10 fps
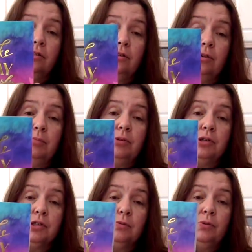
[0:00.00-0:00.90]

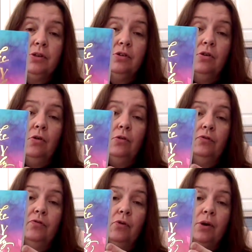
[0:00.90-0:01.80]
notebooks with
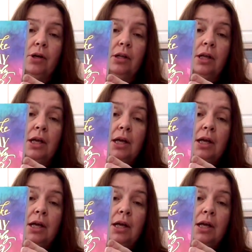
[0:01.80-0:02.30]
gold foil.